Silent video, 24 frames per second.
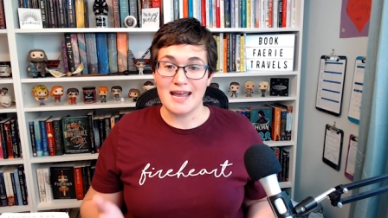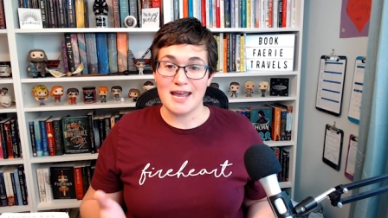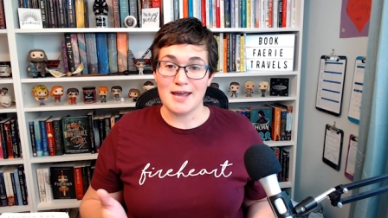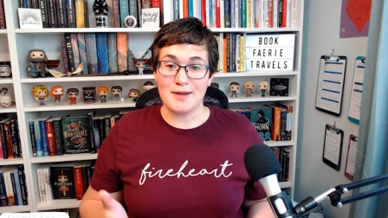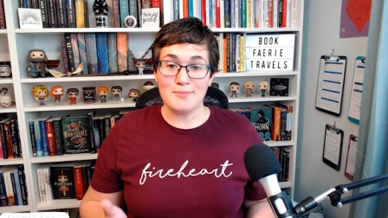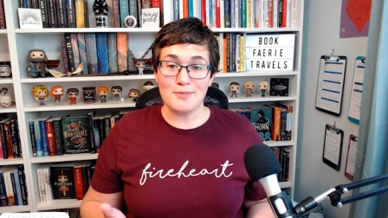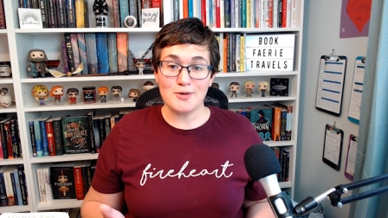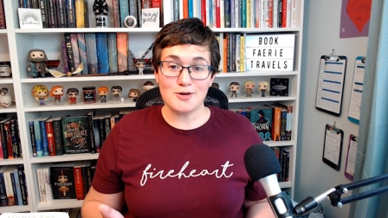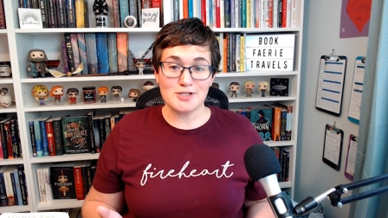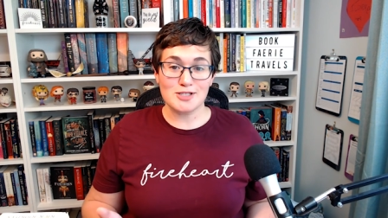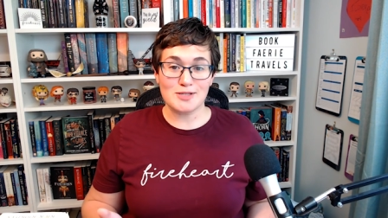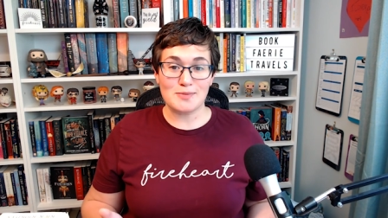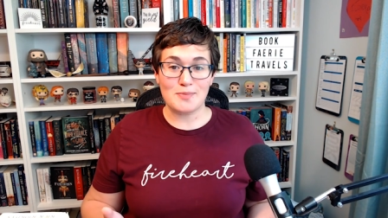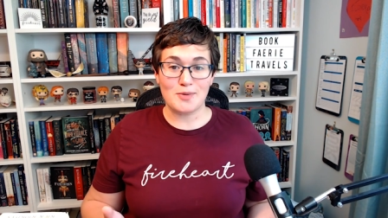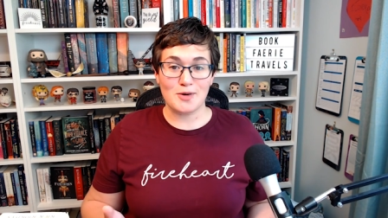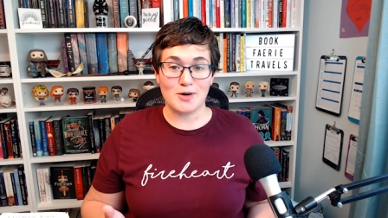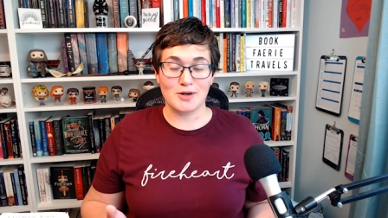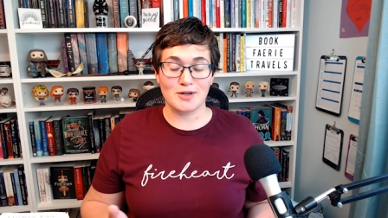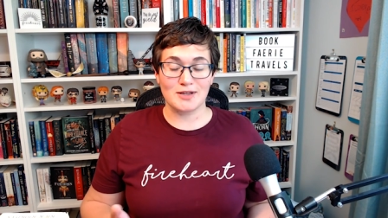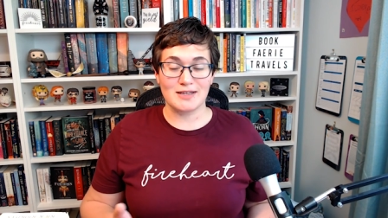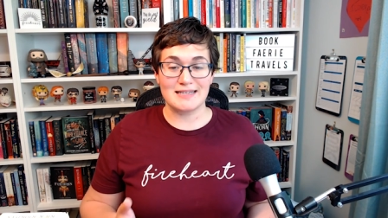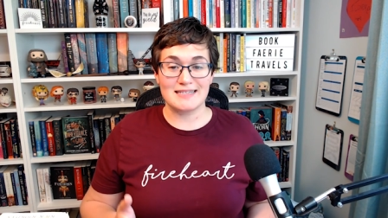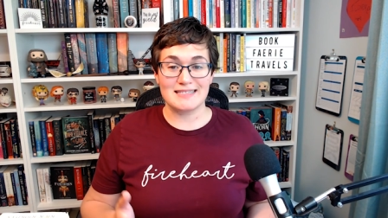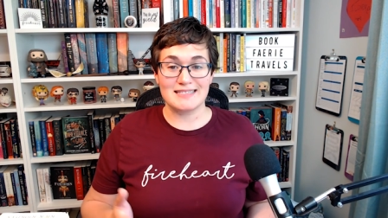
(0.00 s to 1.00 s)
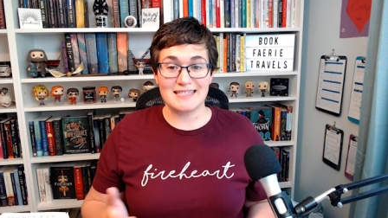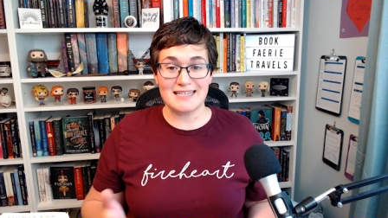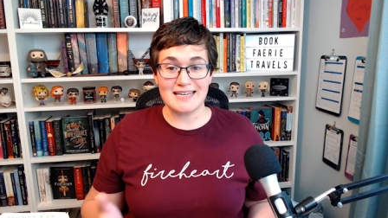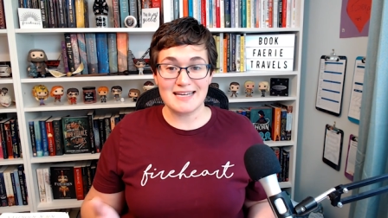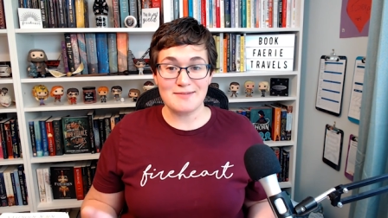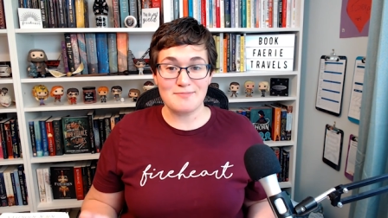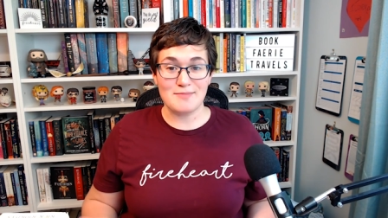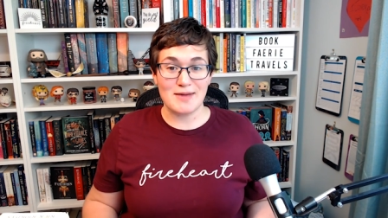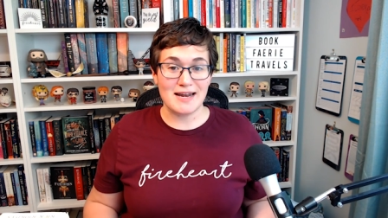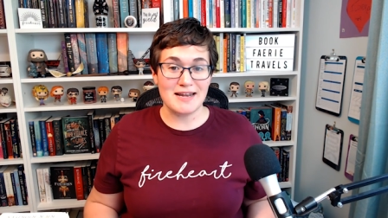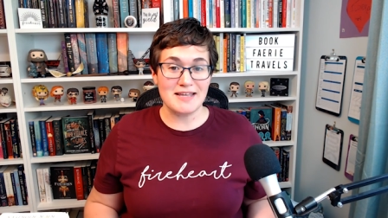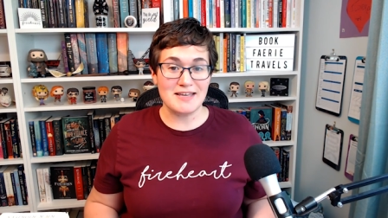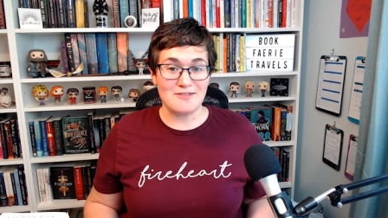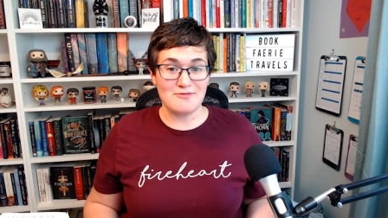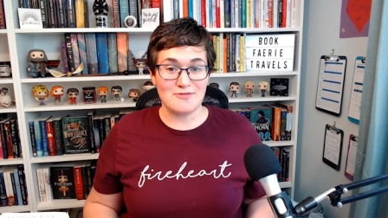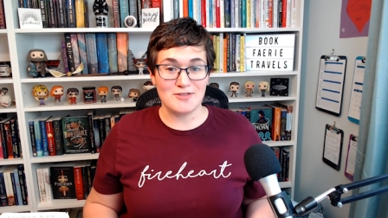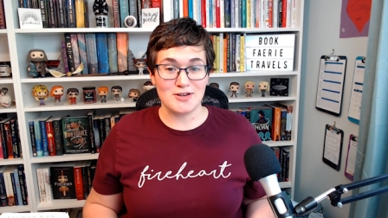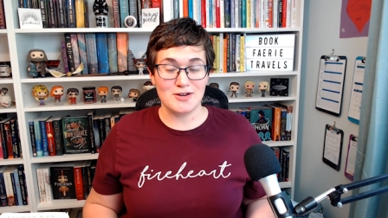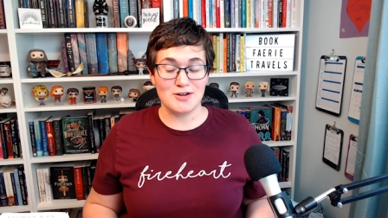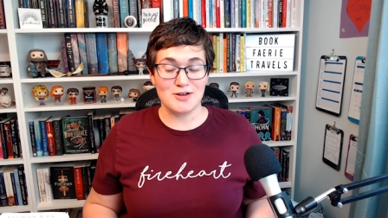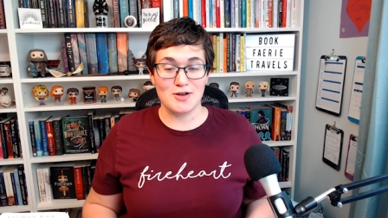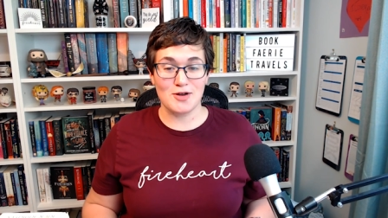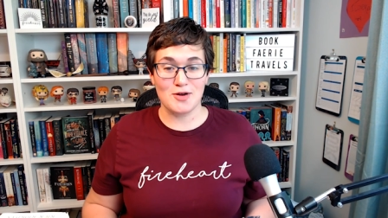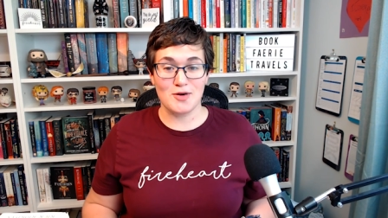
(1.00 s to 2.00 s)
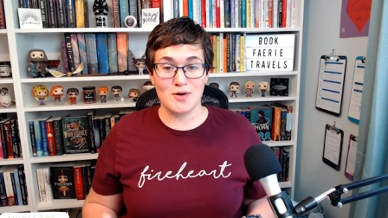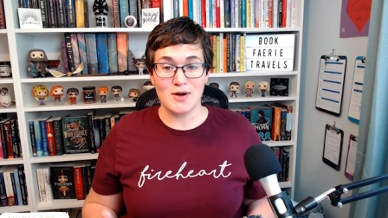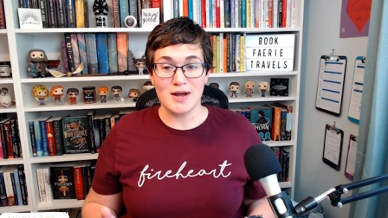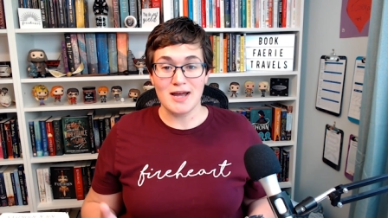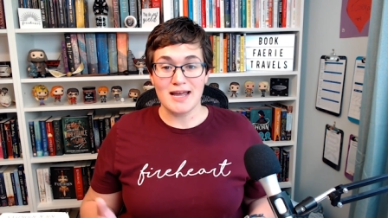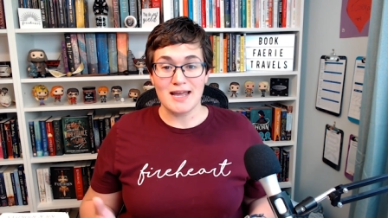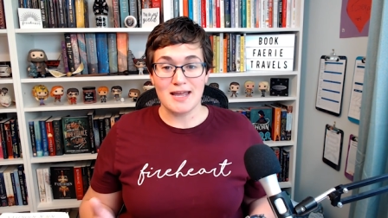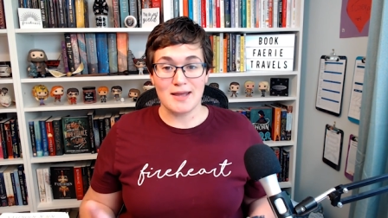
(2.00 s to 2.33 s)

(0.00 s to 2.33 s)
and most importantly, seeing many of the new